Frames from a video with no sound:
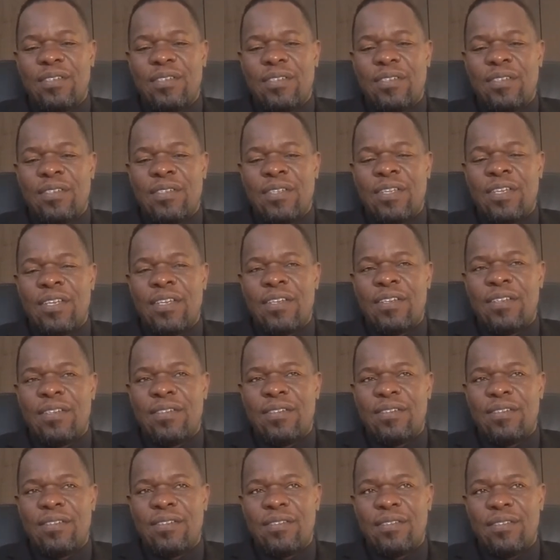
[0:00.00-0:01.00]
And
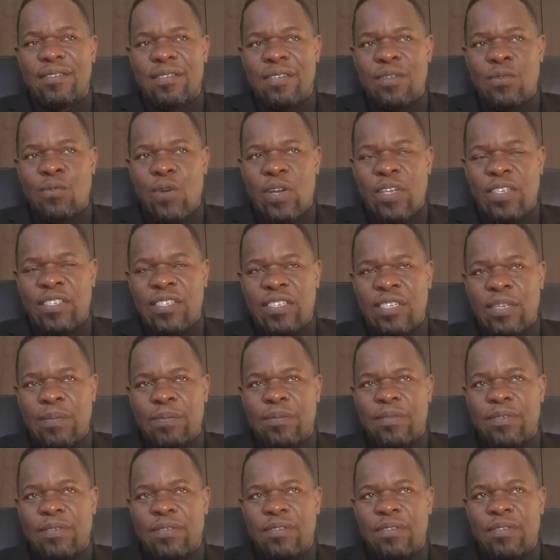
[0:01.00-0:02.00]
then they will
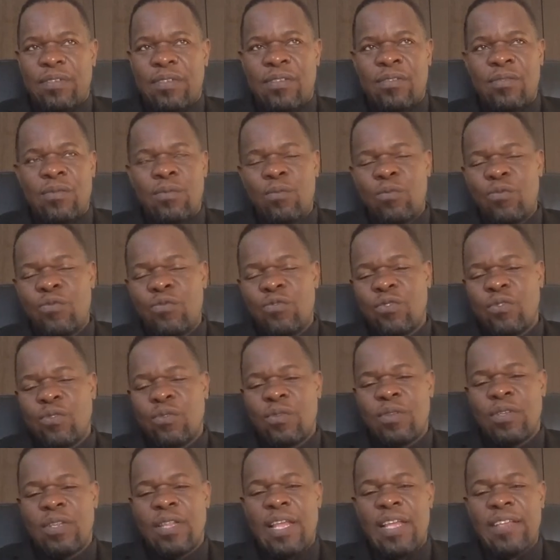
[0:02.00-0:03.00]
accept, and they move to
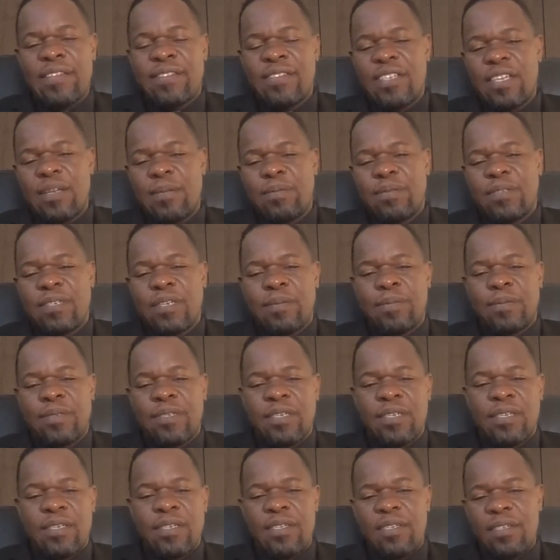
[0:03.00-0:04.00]
the last step,
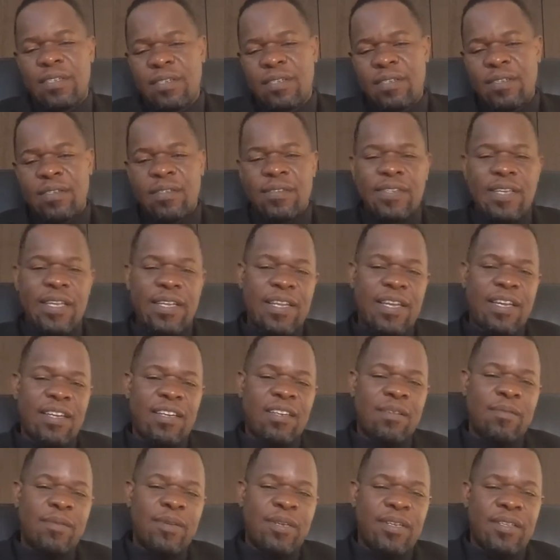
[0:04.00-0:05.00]
sign
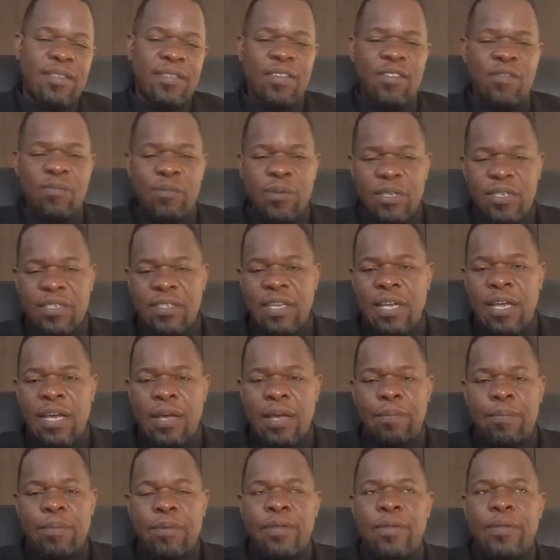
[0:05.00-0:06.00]
agreement. Everybody's
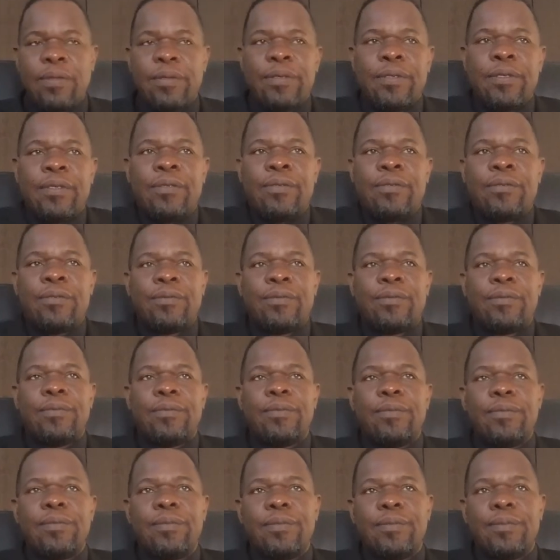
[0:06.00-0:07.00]
happy.
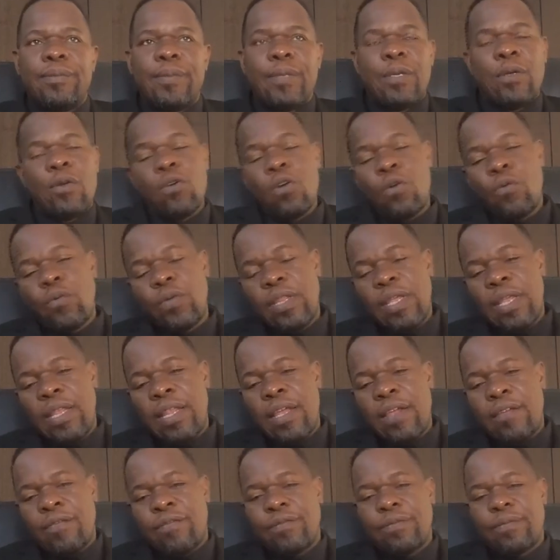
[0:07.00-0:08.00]
They go on with their
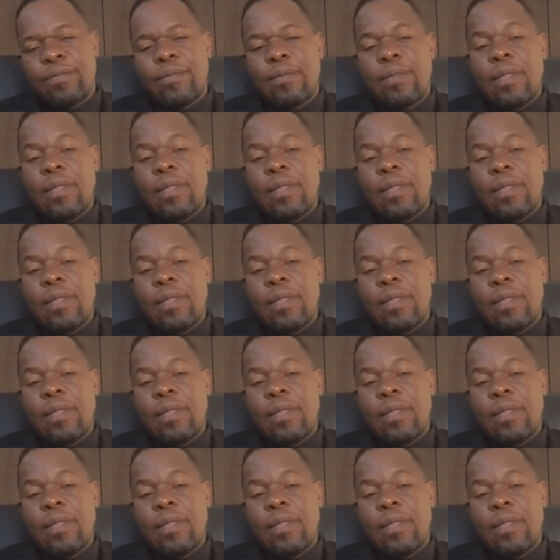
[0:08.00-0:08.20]
life.